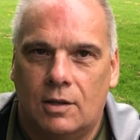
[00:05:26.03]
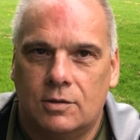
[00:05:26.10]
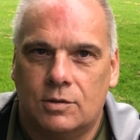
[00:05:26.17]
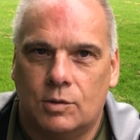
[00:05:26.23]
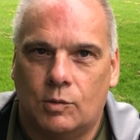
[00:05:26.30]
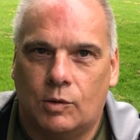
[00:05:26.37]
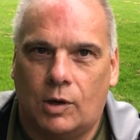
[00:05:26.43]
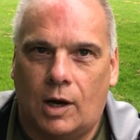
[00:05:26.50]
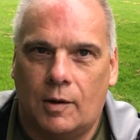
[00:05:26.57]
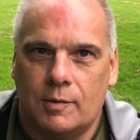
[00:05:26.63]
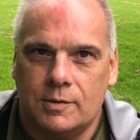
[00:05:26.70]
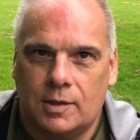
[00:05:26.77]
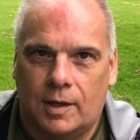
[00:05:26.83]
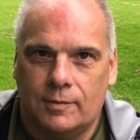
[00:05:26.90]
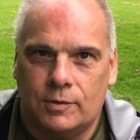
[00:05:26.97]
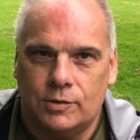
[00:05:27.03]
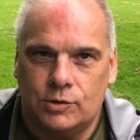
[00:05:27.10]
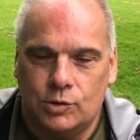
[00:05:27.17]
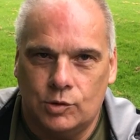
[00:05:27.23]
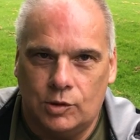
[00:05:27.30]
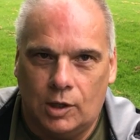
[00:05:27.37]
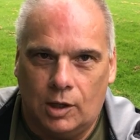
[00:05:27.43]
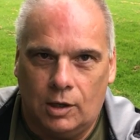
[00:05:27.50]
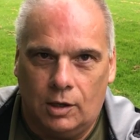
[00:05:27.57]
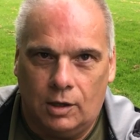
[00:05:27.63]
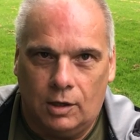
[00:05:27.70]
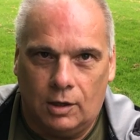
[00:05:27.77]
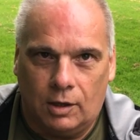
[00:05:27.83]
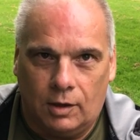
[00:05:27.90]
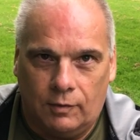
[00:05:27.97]
to where I was able to get
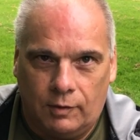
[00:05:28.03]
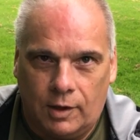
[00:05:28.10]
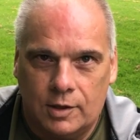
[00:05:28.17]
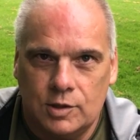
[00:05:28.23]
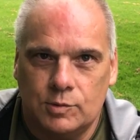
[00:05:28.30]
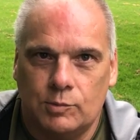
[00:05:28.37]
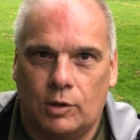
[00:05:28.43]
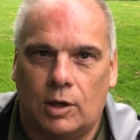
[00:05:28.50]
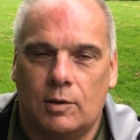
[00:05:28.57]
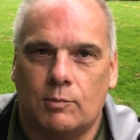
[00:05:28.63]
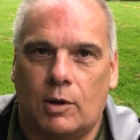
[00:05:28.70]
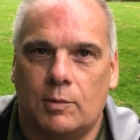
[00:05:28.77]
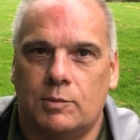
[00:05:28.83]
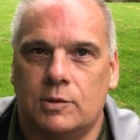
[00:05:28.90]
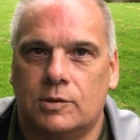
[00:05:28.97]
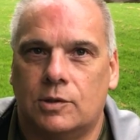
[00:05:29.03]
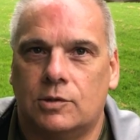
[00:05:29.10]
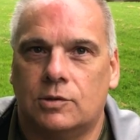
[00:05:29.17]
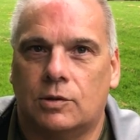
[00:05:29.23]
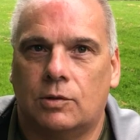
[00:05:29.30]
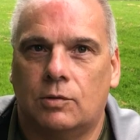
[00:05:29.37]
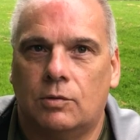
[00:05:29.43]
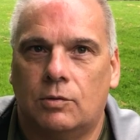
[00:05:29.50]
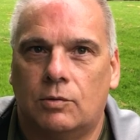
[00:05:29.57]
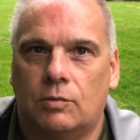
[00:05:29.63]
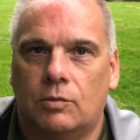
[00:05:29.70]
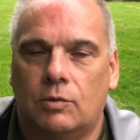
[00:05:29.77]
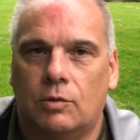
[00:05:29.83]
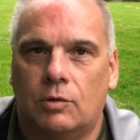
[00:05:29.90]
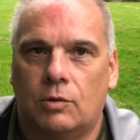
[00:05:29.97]
an advancement in my position
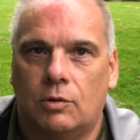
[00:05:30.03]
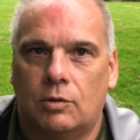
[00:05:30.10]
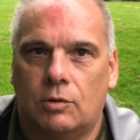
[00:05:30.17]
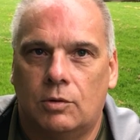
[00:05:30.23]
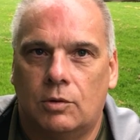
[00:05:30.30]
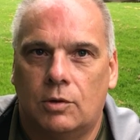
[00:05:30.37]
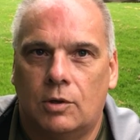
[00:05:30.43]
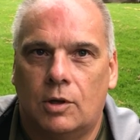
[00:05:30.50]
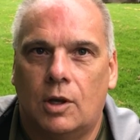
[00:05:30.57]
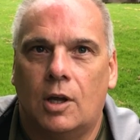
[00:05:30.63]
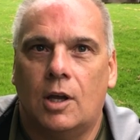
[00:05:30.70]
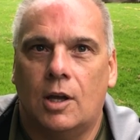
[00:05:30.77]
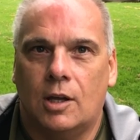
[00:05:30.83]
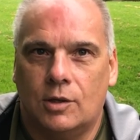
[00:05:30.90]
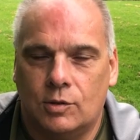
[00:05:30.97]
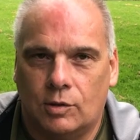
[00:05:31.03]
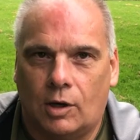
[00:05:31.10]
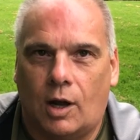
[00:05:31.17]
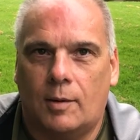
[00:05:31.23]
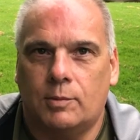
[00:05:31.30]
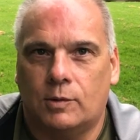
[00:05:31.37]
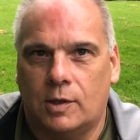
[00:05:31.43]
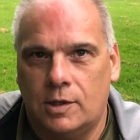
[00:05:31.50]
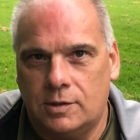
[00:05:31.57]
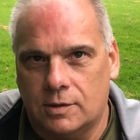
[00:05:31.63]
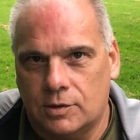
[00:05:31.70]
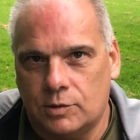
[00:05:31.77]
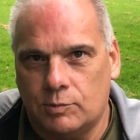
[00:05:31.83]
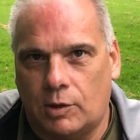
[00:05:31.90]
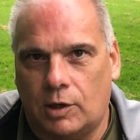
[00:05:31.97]
into an
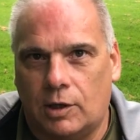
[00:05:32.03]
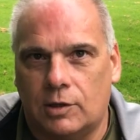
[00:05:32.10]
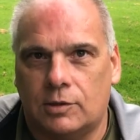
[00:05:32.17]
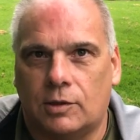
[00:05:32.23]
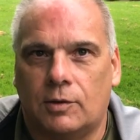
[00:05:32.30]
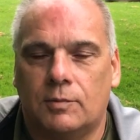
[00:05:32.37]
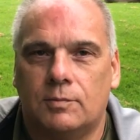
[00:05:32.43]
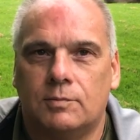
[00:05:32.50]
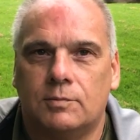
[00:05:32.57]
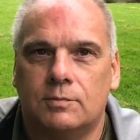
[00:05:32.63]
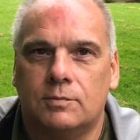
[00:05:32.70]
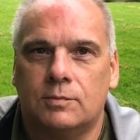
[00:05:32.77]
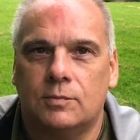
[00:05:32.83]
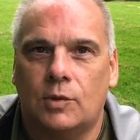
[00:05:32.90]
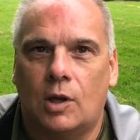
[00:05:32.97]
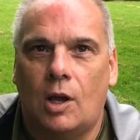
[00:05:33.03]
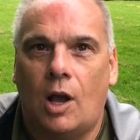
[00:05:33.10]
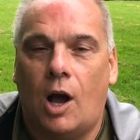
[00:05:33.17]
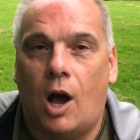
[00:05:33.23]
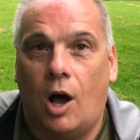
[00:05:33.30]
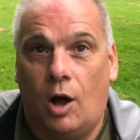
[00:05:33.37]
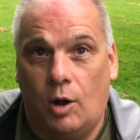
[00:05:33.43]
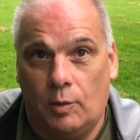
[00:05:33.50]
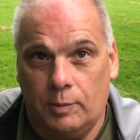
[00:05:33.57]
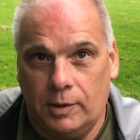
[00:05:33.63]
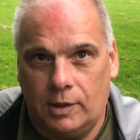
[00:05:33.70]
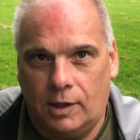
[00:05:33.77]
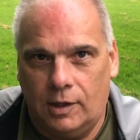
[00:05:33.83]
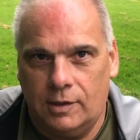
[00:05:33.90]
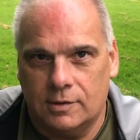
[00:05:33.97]
operations manager. All
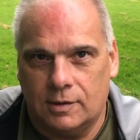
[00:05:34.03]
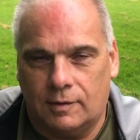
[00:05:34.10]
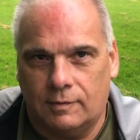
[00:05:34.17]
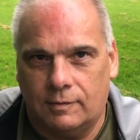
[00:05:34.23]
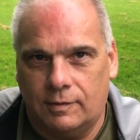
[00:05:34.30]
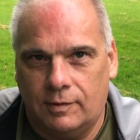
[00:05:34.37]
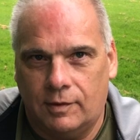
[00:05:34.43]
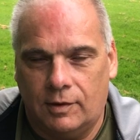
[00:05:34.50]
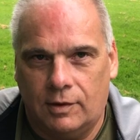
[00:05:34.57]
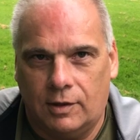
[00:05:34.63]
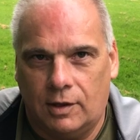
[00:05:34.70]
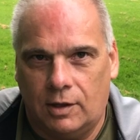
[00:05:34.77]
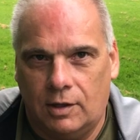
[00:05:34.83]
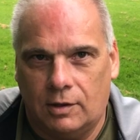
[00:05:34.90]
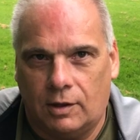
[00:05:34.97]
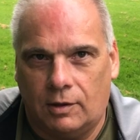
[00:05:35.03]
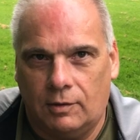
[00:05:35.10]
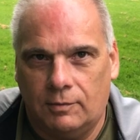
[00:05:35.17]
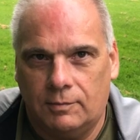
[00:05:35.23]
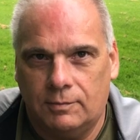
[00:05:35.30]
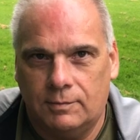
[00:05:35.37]
because of the healing.